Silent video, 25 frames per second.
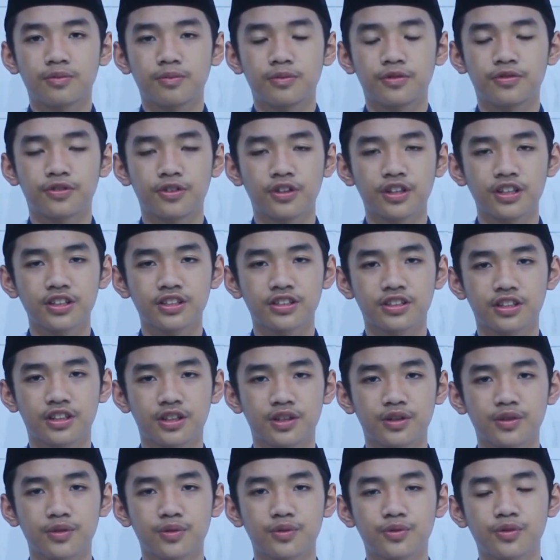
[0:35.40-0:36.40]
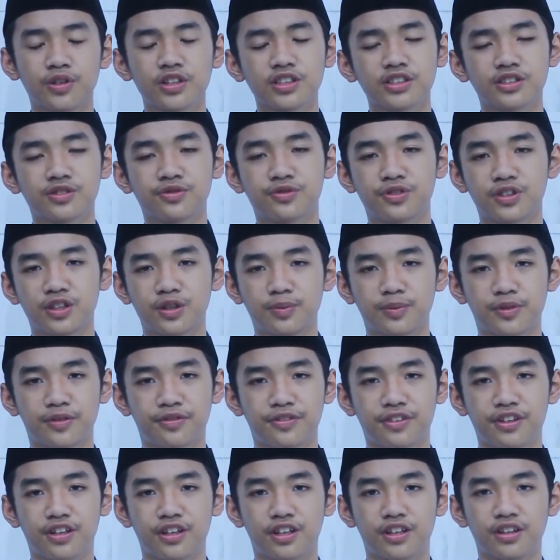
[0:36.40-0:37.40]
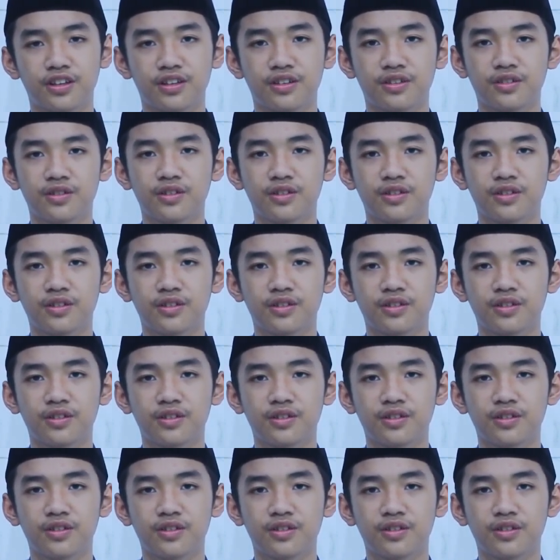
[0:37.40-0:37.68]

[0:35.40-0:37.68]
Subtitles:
Before I start, what is freedom of thought?